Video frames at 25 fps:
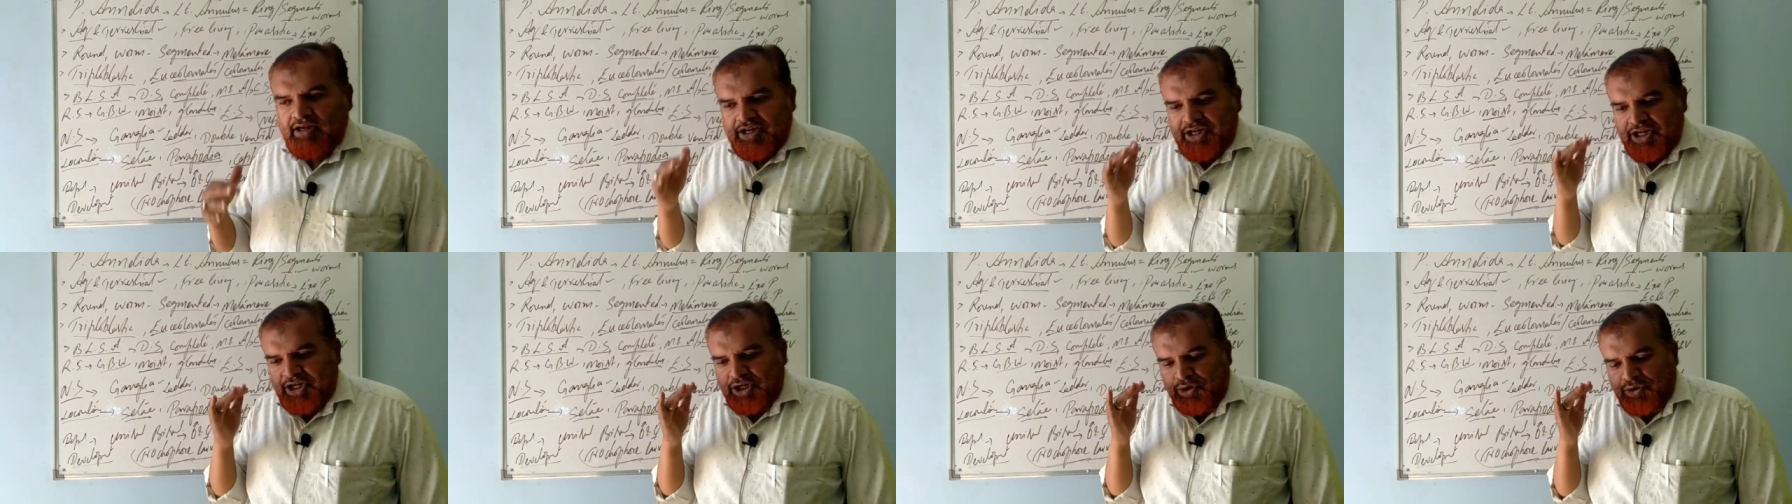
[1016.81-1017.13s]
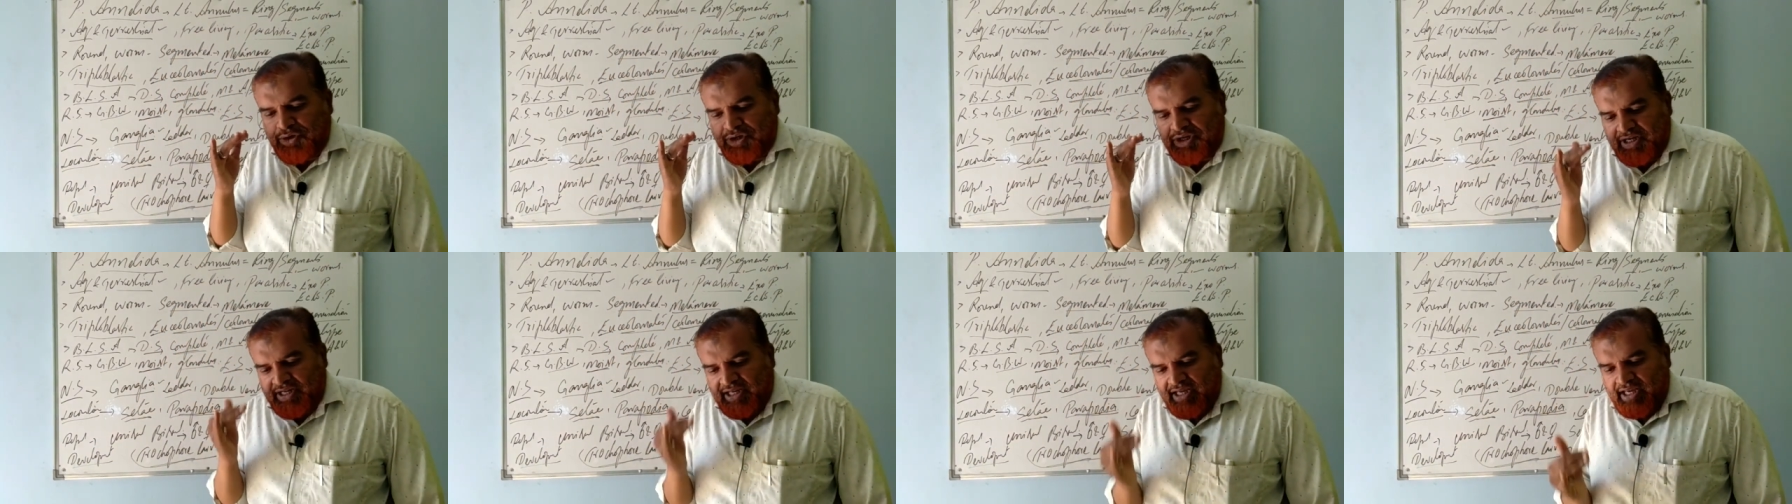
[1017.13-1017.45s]

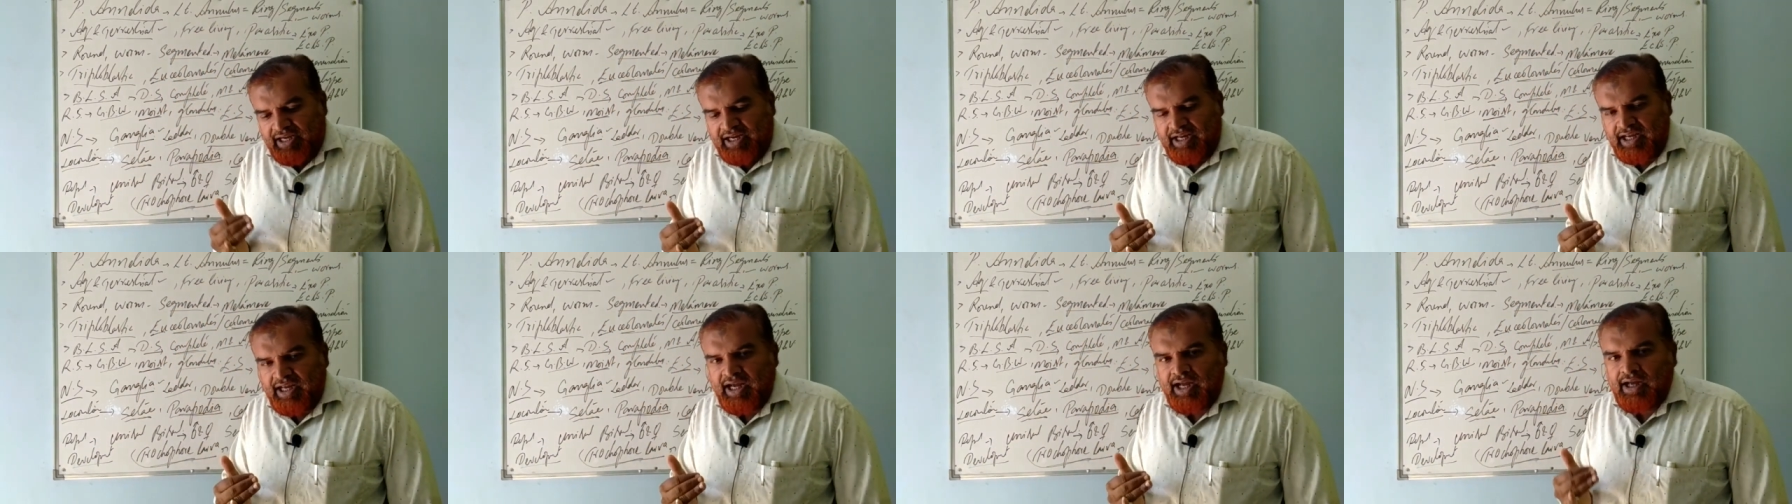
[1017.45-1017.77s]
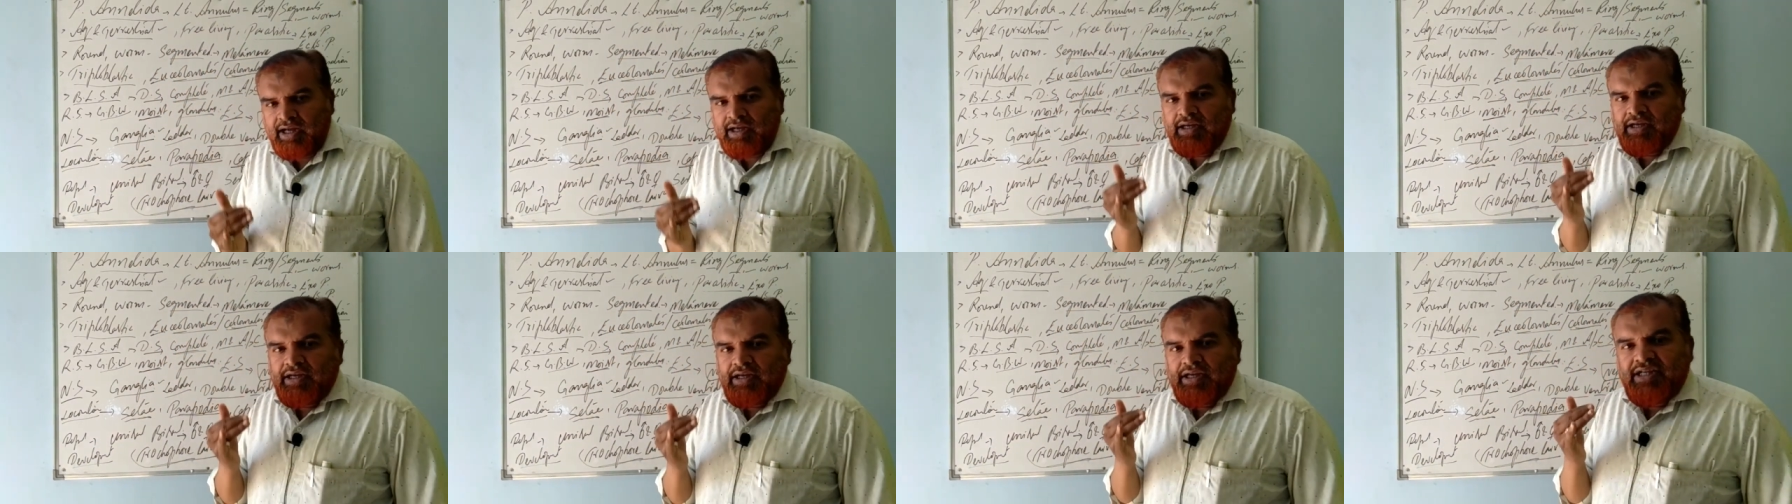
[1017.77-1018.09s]

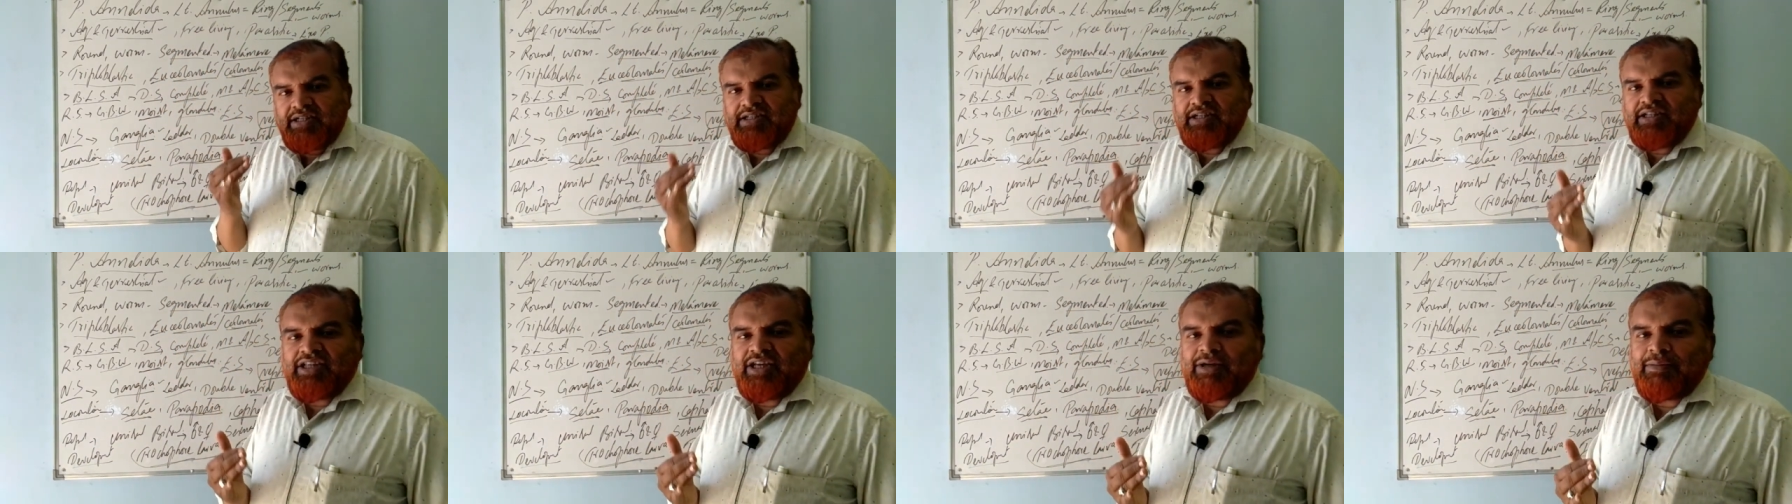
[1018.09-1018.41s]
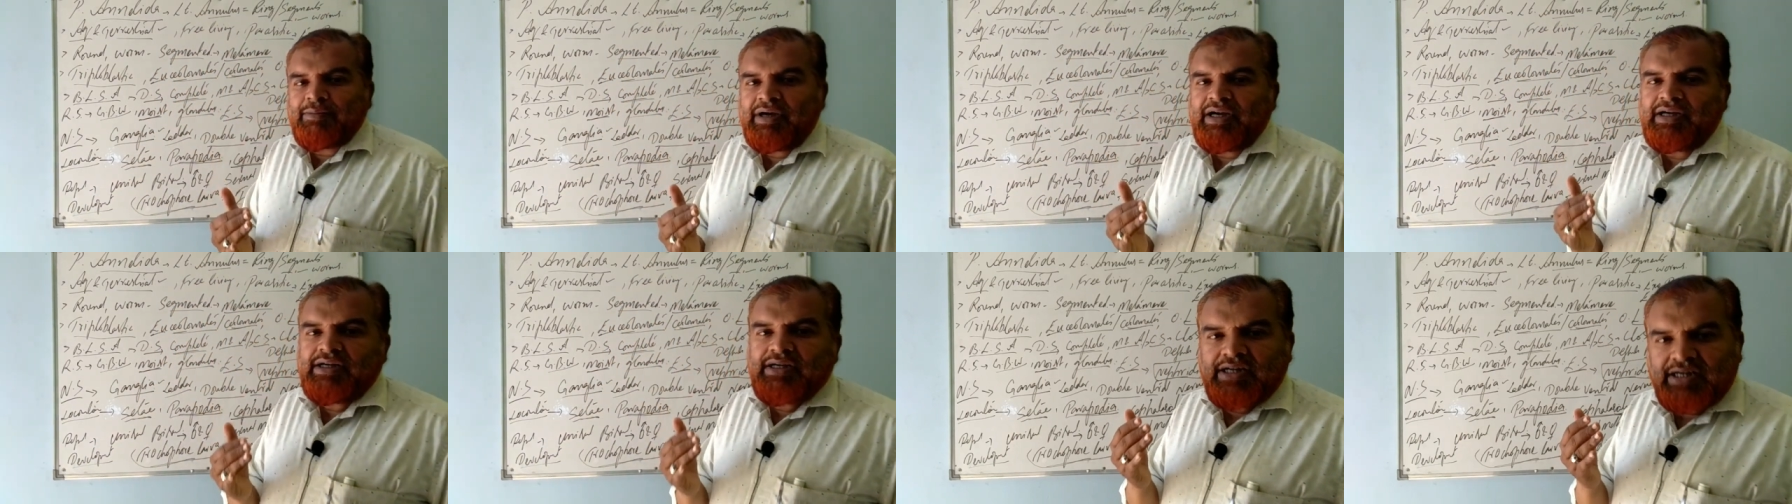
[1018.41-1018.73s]
Hirudinaria is
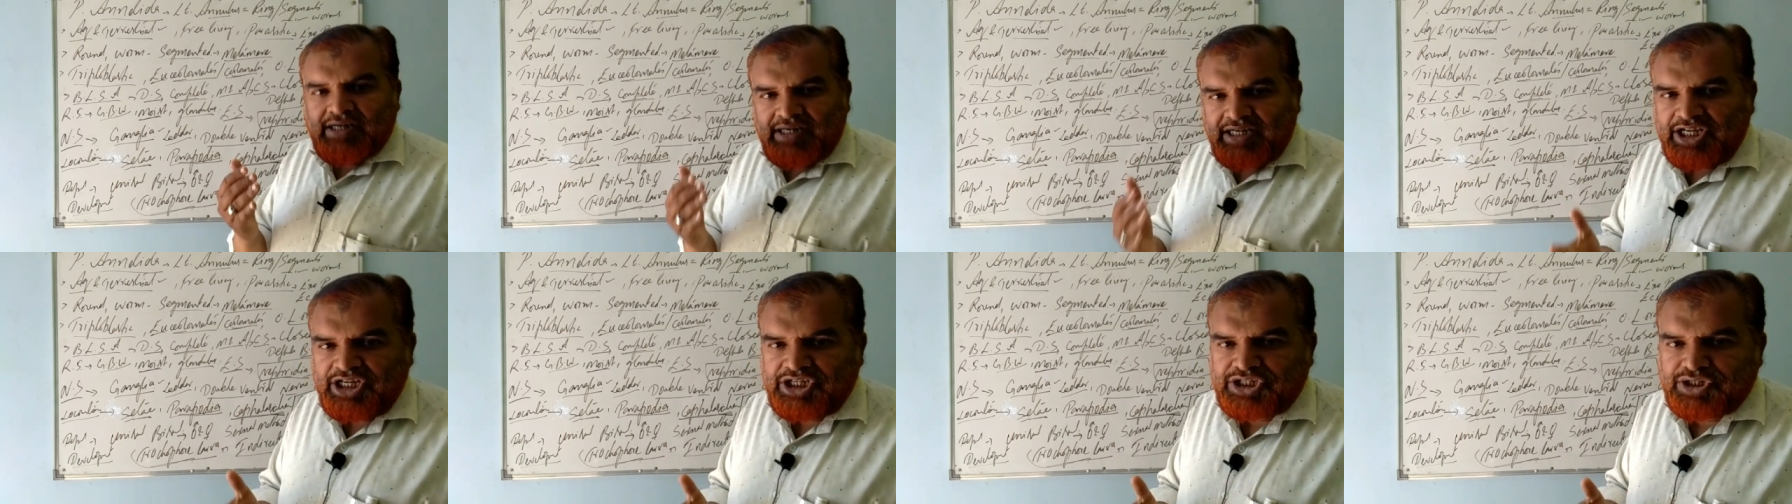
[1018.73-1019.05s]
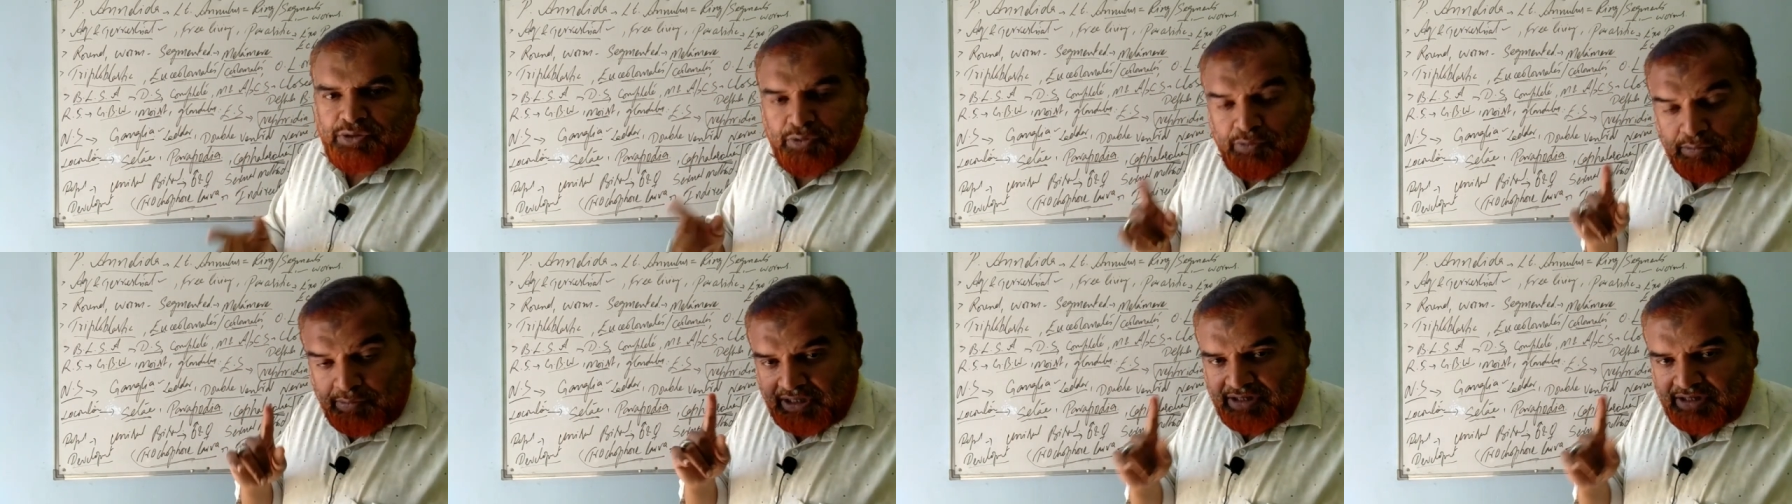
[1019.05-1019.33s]
nothing but leech,